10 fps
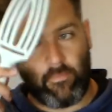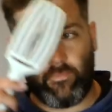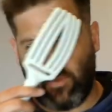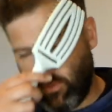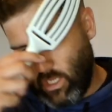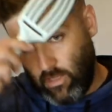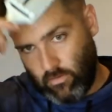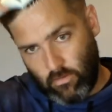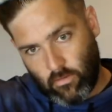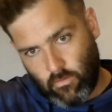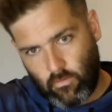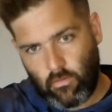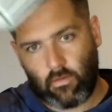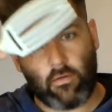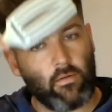okay?
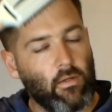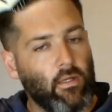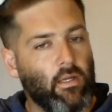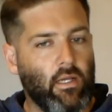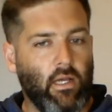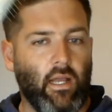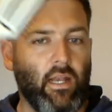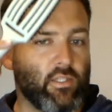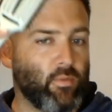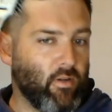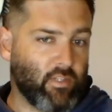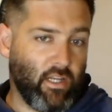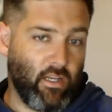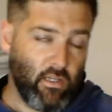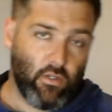And that's what I've done.
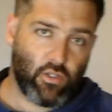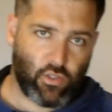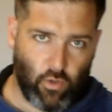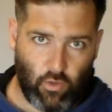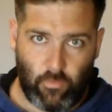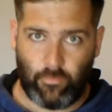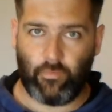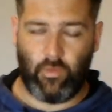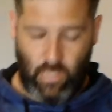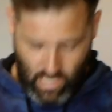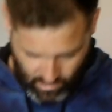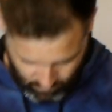So, as